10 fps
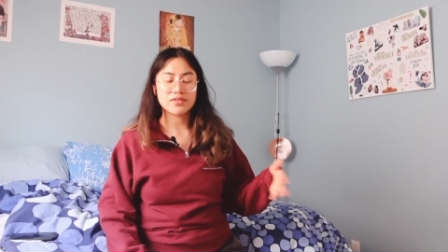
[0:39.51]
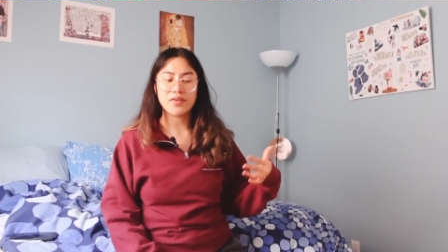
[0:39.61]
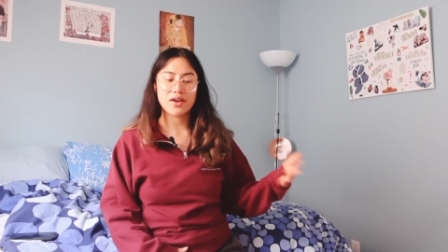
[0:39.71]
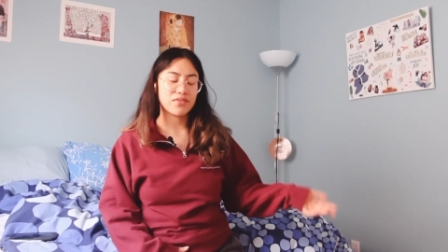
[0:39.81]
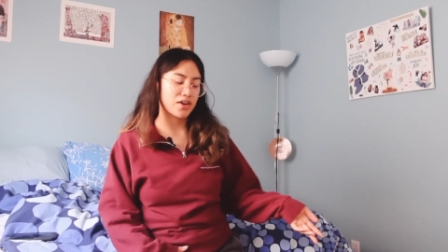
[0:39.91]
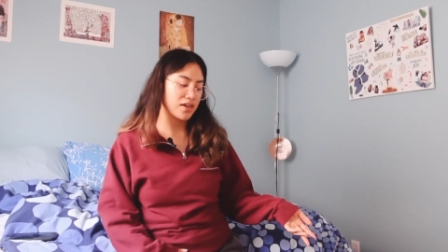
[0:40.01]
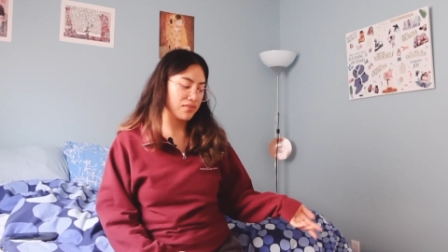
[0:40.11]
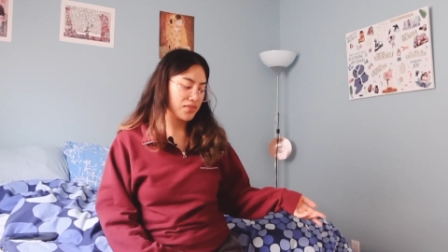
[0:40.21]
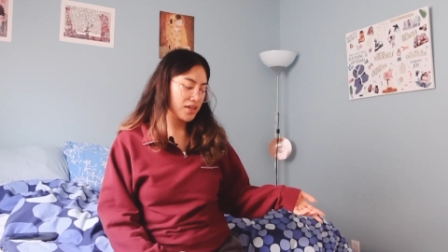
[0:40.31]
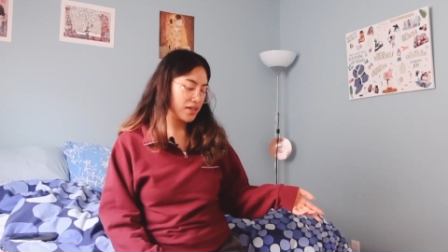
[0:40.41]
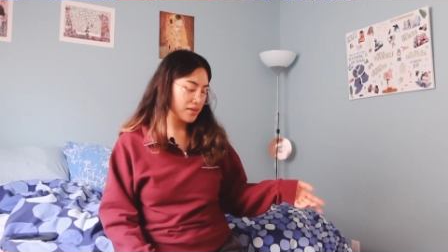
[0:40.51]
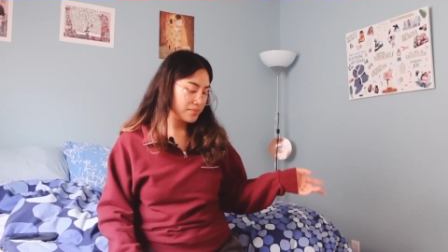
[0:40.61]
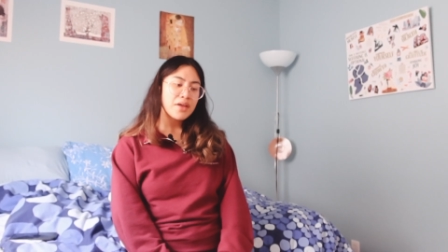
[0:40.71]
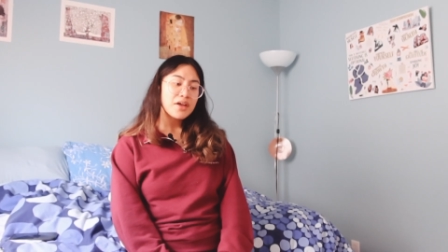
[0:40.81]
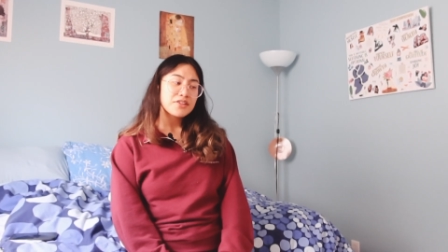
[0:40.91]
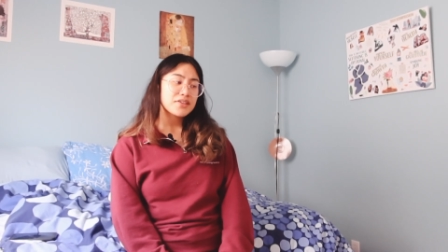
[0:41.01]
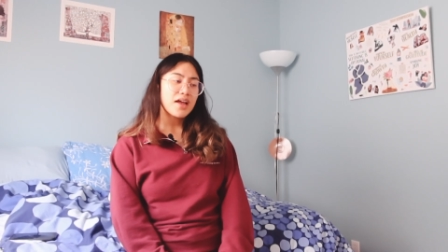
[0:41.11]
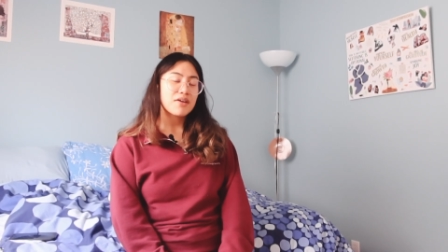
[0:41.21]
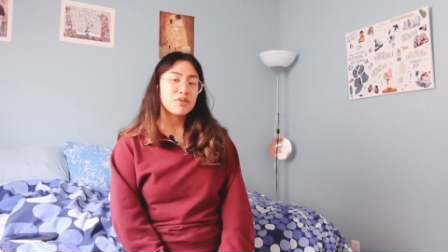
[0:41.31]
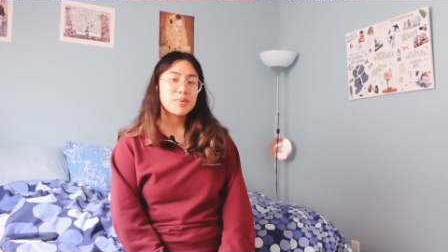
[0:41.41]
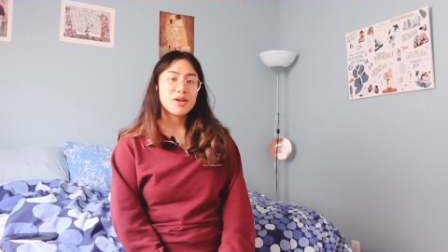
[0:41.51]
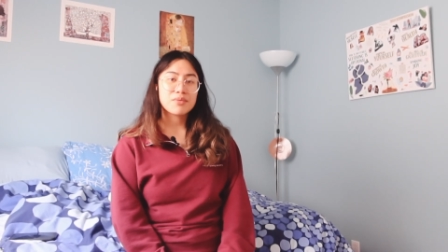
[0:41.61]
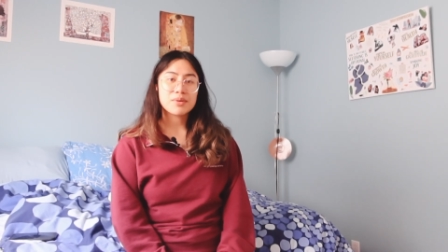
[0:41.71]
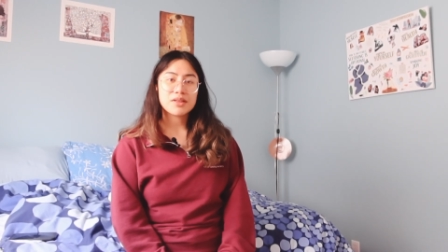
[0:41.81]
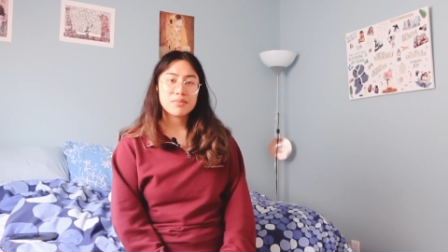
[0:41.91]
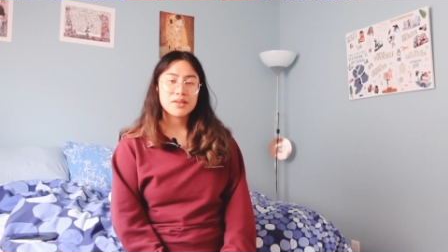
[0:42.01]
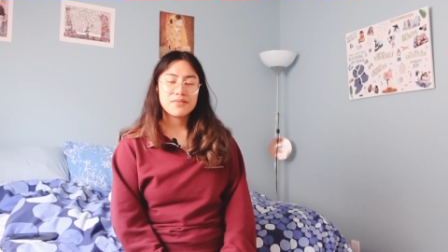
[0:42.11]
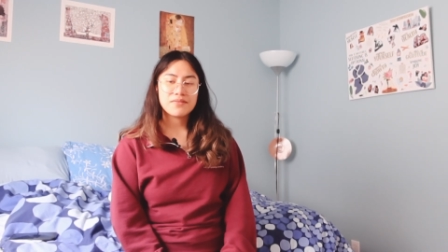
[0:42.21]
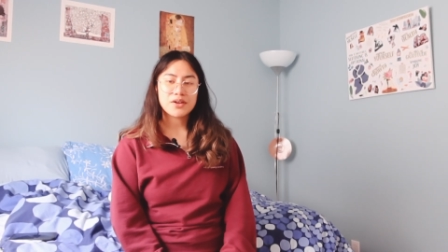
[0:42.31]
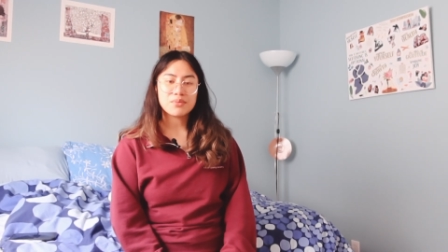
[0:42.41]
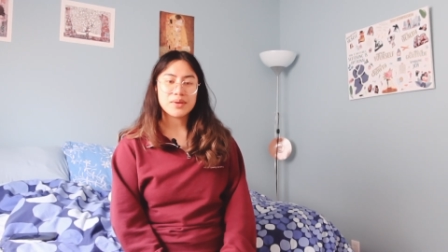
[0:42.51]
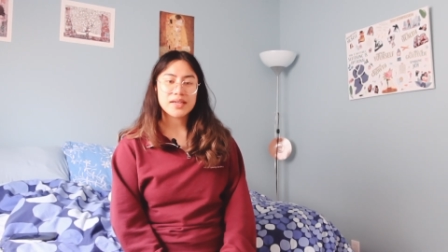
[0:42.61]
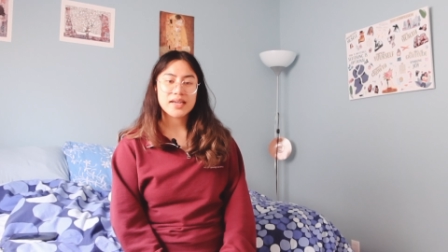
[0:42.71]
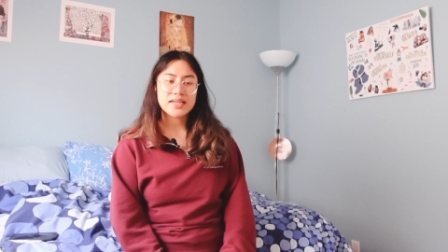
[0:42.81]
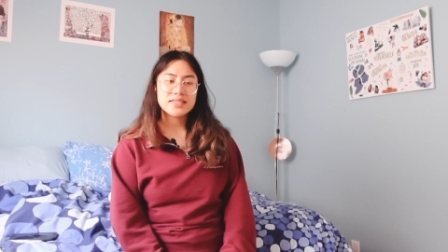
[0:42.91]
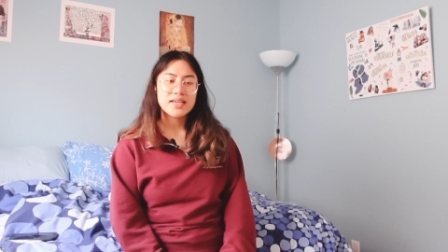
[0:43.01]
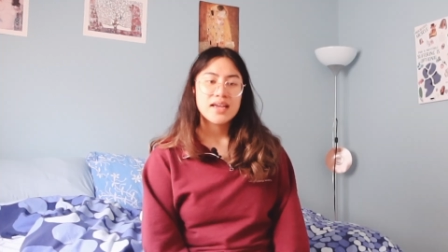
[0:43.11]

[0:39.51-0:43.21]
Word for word: it's very, very convenient. So yeah, it will be a really, really fun weekend.